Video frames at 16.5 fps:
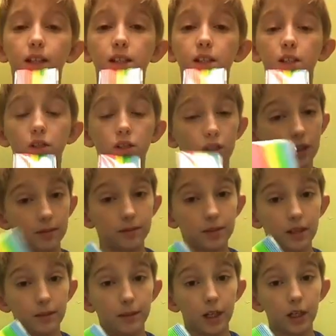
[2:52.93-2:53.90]
usually comes
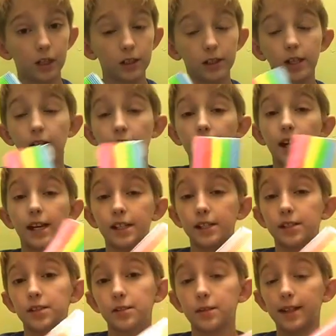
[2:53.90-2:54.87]
in the box, and
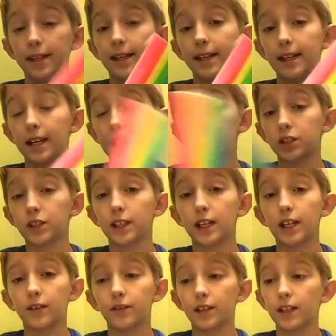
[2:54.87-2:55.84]
so they actually
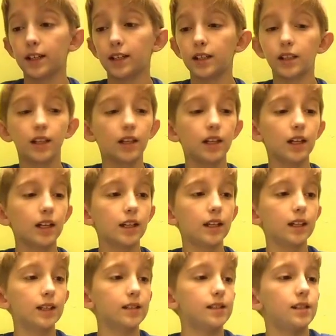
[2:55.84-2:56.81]
have like
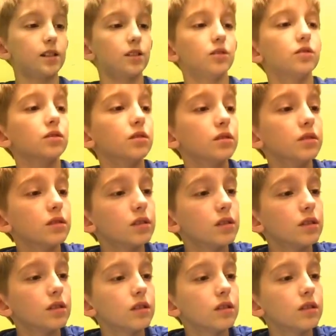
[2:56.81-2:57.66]
the essentials.